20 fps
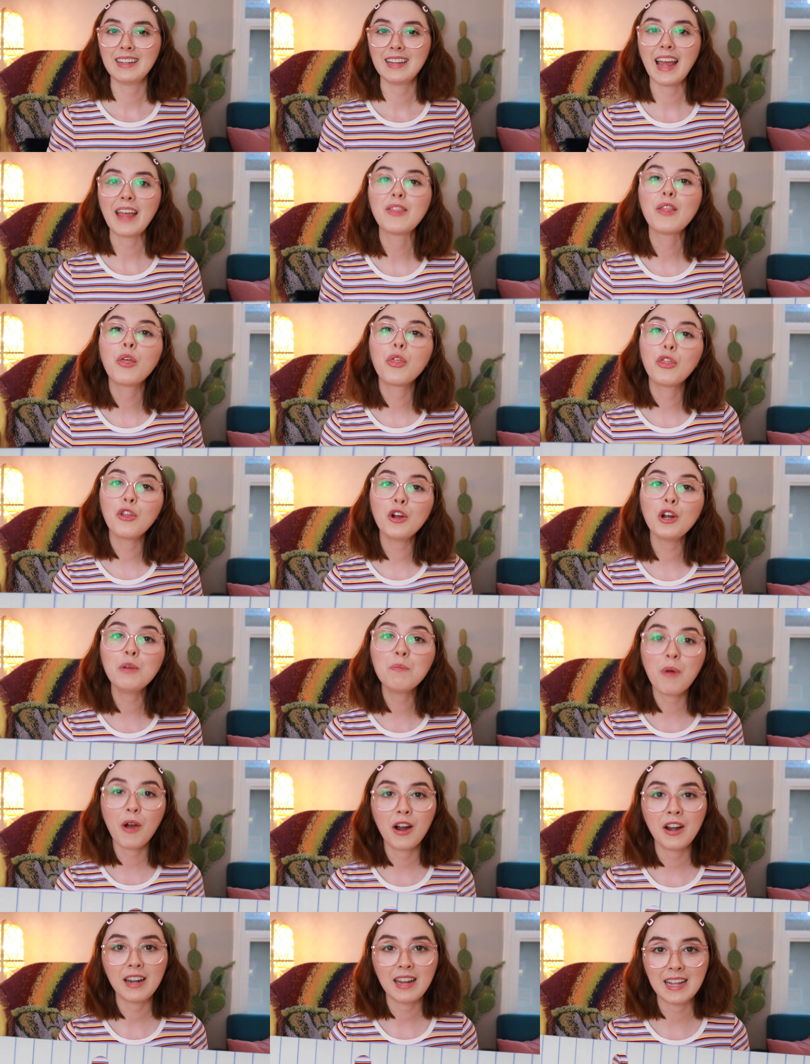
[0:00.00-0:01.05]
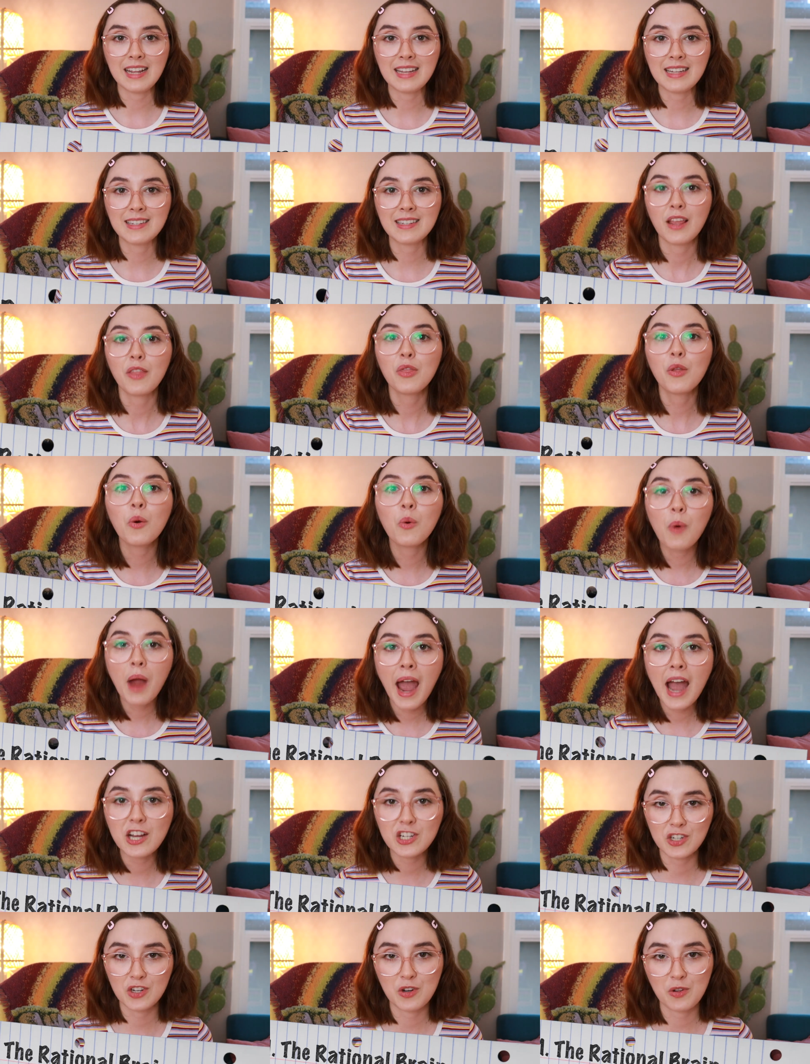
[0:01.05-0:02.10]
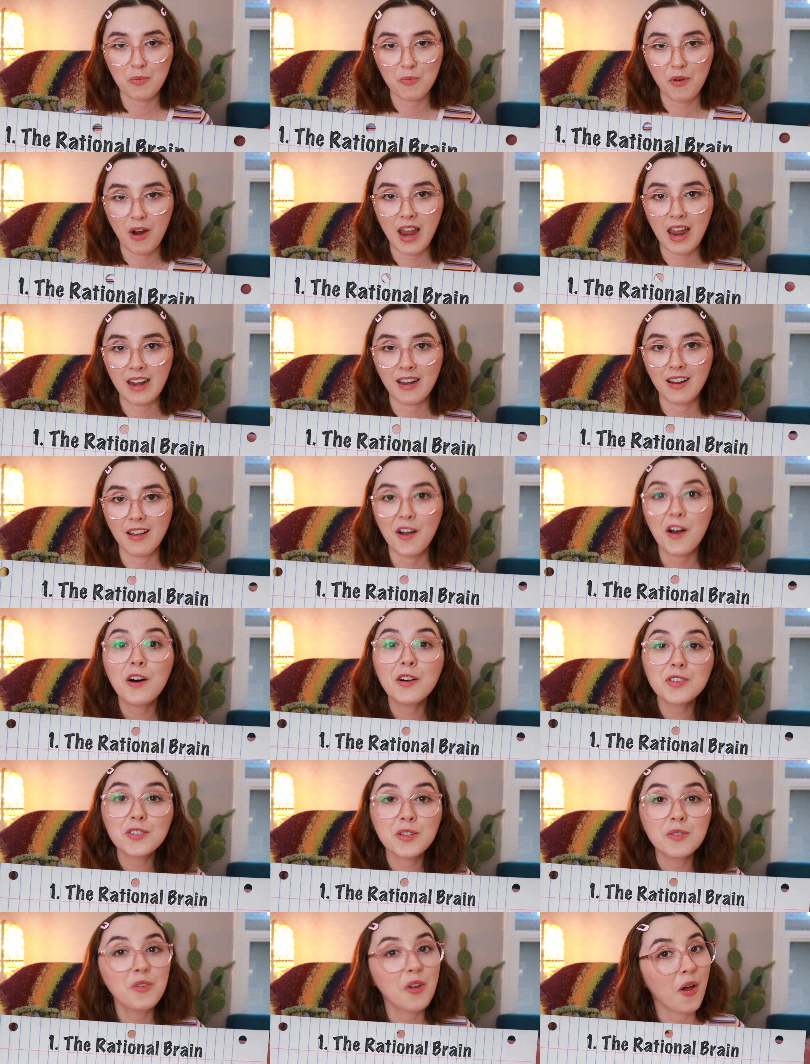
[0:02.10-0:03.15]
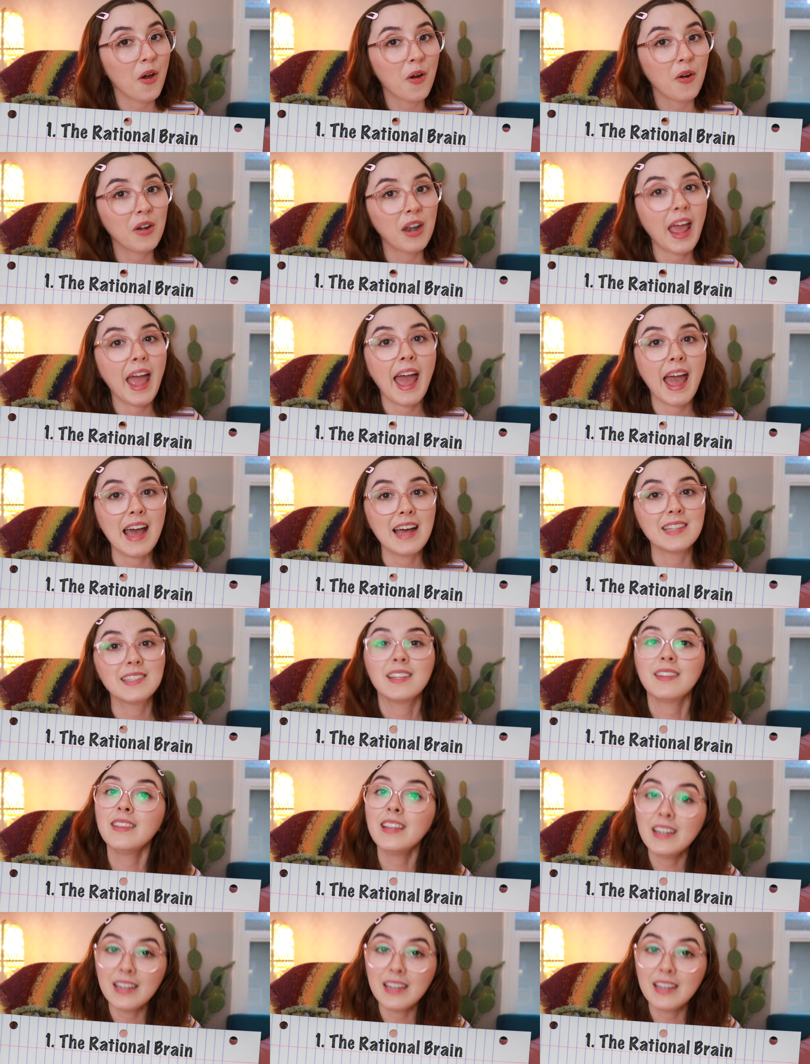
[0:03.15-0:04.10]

And the third part is the rational brain, also known as the